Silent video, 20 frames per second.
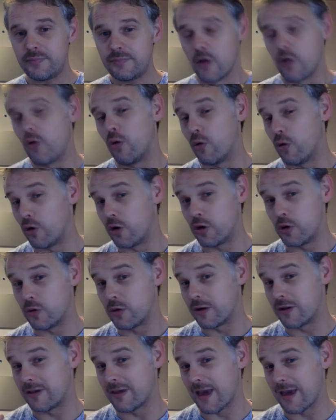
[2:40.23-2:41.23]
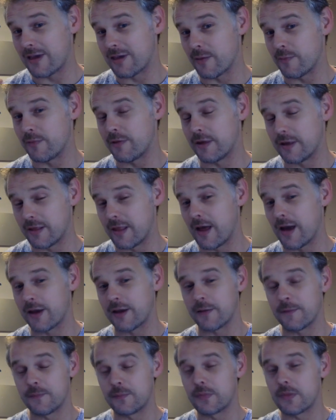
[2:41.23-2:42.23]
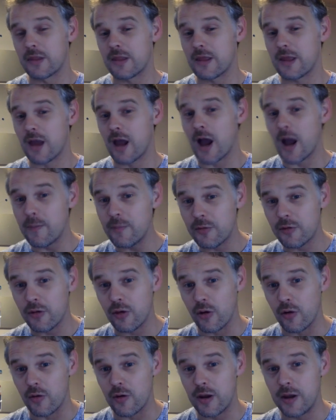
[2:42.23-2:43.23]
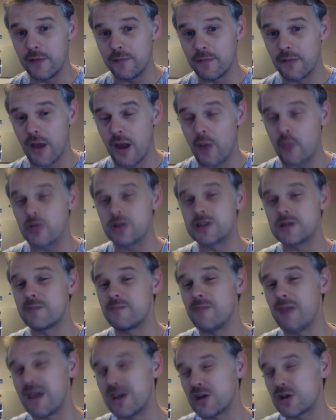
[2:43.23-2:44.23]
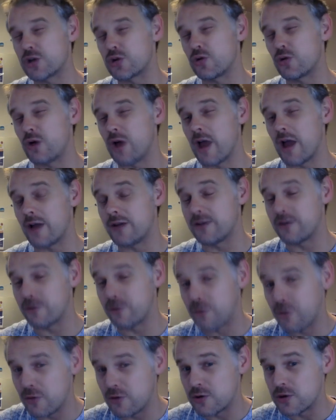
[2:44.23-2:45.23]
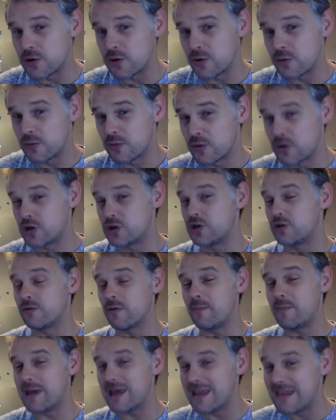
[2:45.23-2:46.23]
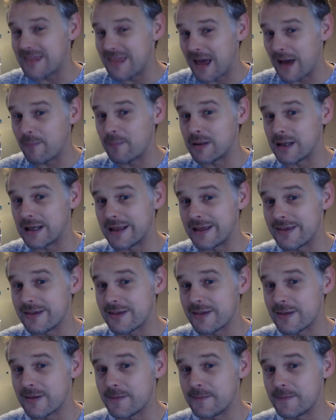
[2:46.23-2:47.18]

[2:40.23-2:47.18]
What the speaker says: Or you could say something like, I'm sorry, I want to make sure I understood you. Could you repeat that, please?